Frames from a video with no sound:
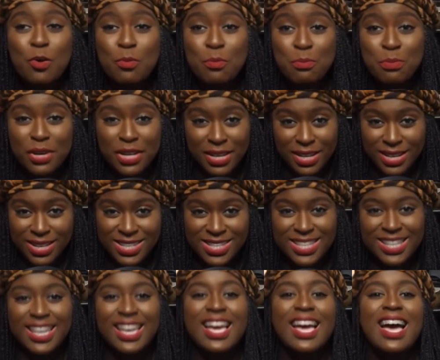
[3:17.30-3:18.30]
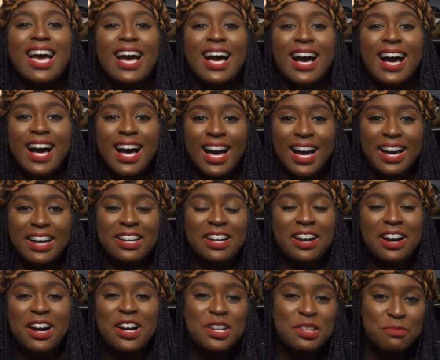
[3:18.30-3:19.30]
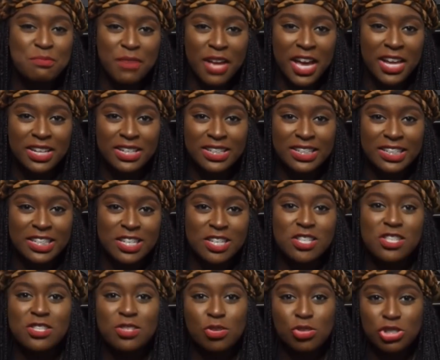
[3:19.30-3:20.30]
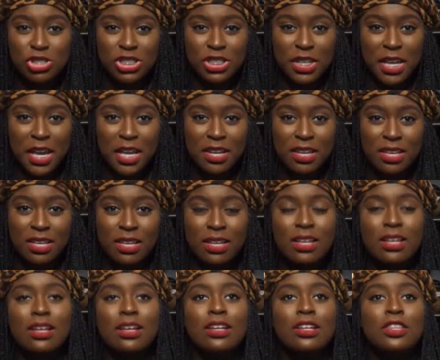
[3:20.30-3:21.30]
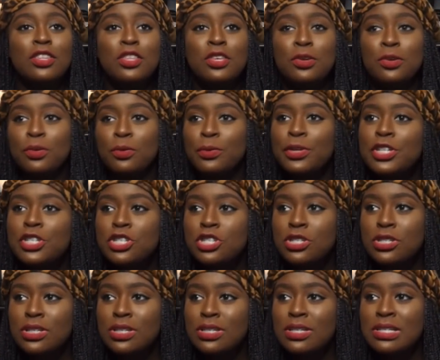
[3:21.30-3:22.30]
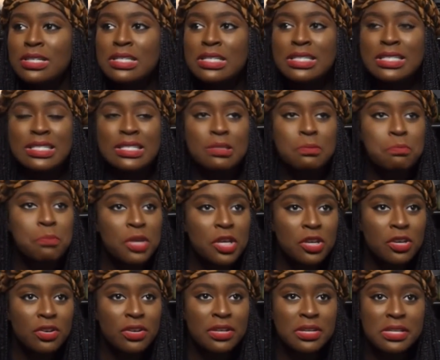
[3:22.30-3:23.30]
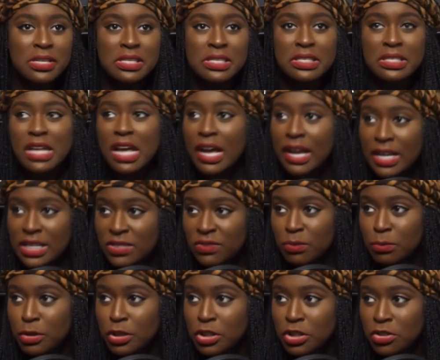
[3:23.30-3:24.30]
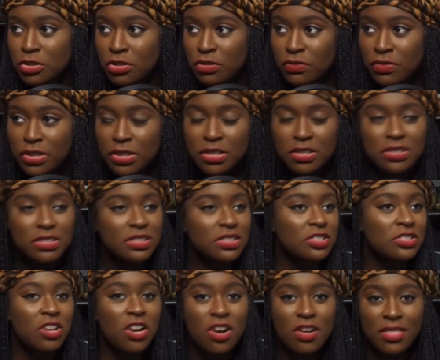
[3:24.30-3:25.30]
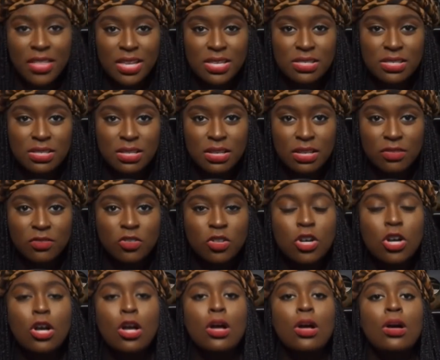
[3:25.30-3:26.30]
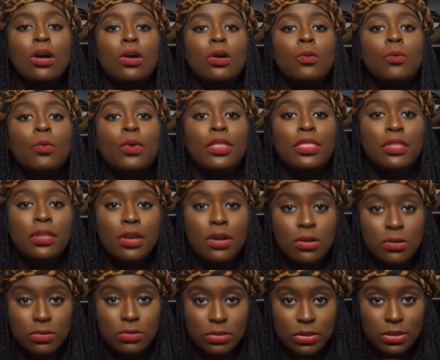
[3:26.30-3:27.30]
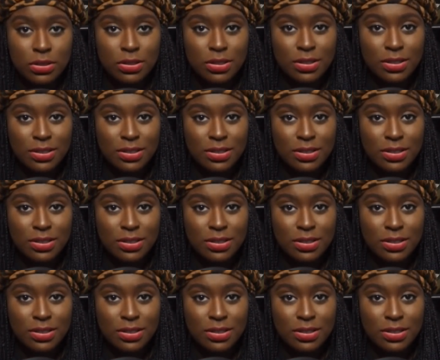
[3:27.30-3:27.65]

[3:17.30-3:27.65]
but I automatically associated the Orisha, spirit, signs from the universe, and all that stuff with ghost.